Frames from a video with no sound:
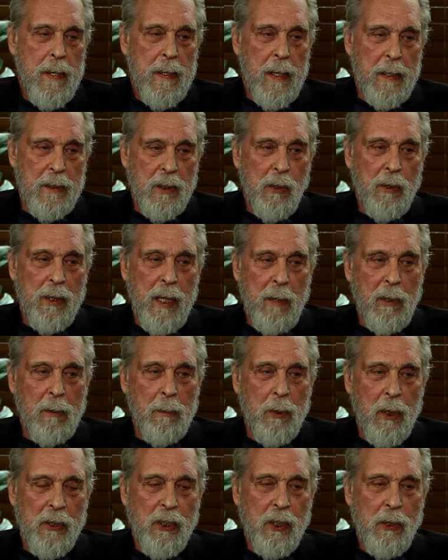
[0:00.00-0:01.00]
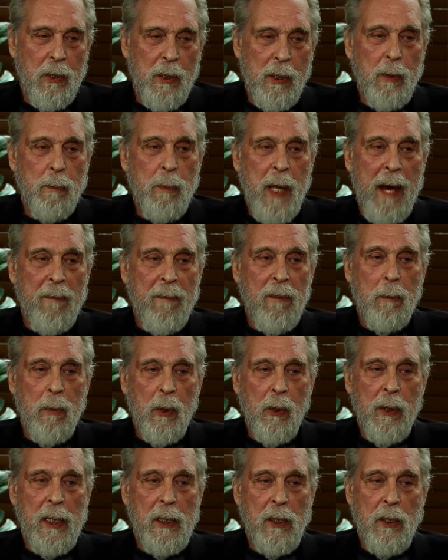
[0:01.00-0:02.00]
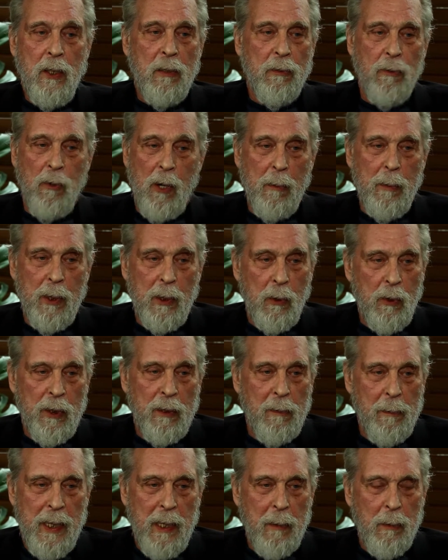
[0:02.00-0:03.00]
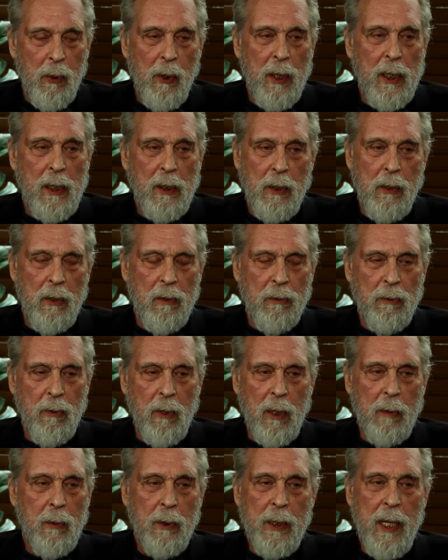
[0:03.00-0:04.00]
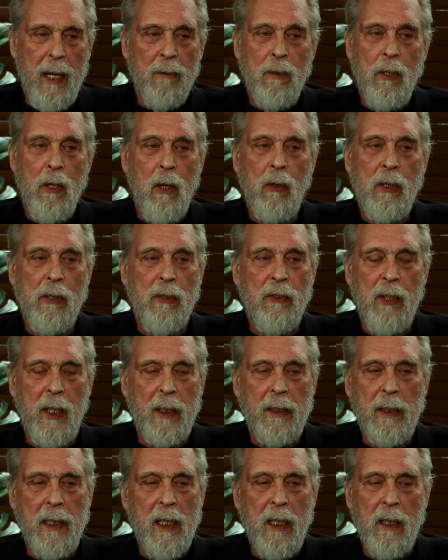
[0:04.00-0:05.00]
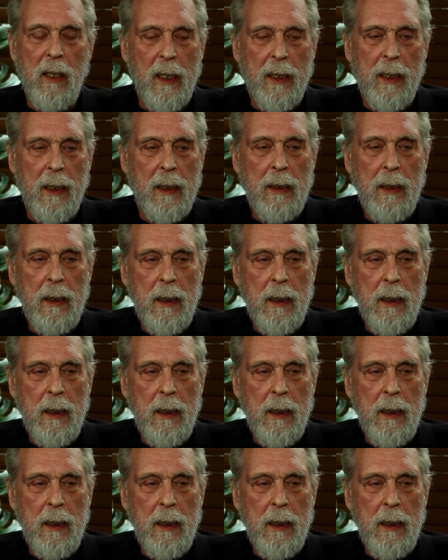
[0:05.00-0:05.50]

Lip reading: They would put you'd have a Marine uniform, but it wouldn't be a Marine uniform. It would have no insignia on it.